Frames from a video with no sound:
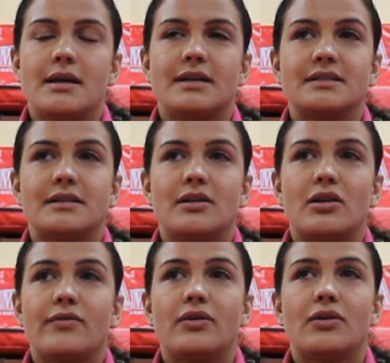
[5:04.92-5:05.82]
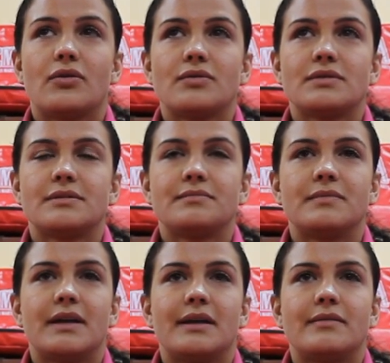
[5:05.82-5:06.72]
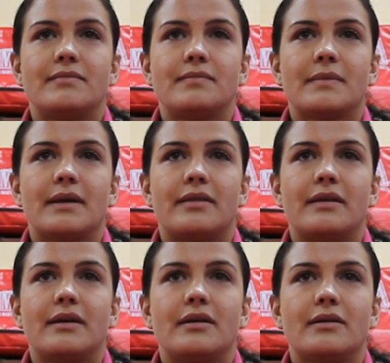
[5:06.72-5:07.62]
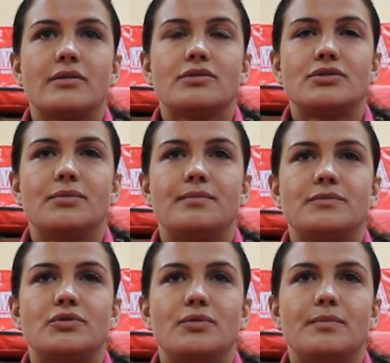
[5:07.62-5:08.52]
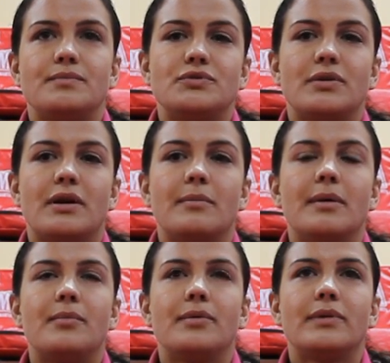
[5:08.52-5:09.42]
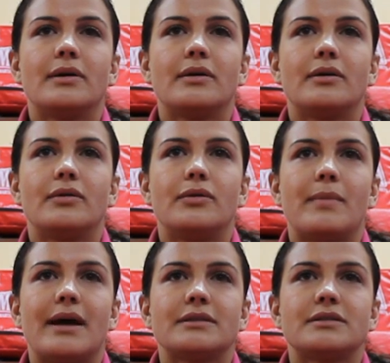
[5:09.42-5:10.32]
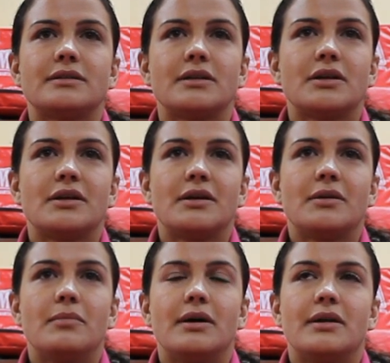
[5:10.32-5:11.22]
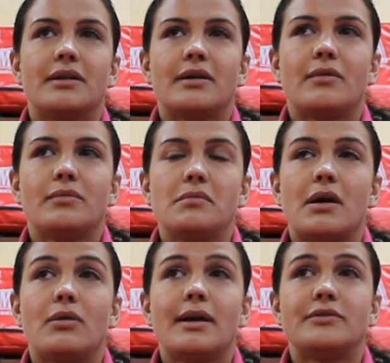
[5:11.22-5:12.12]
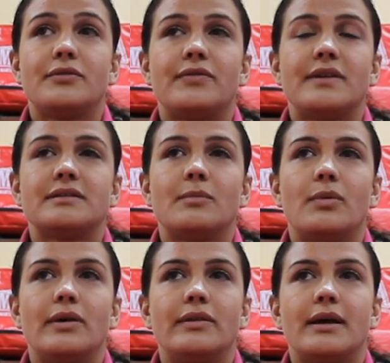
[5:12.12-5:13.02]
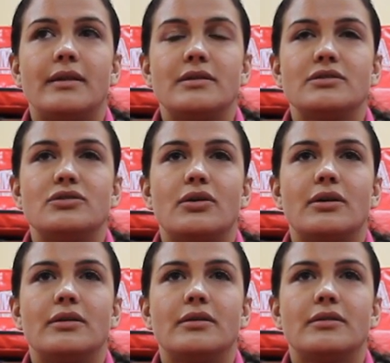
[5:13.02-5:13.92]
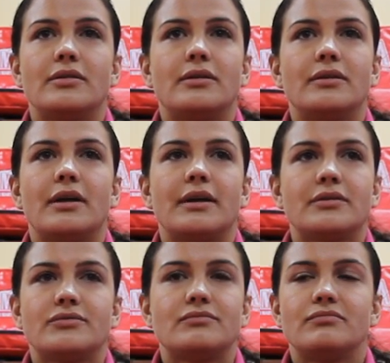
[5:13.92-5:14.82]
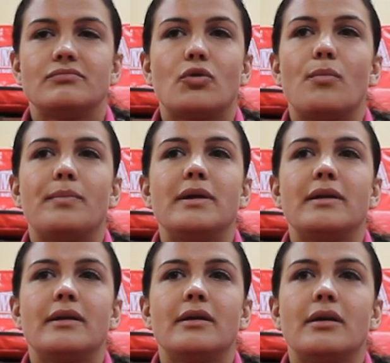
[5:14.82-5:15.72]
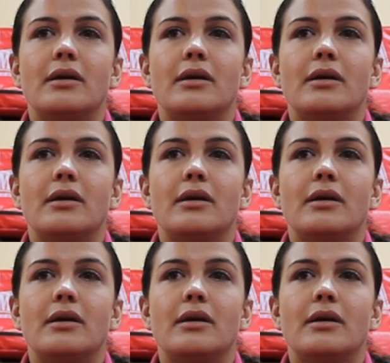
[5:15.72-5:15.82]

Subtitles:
There's a lot of girls that I think should come up with a good match, but I would like to face someone that is not like competing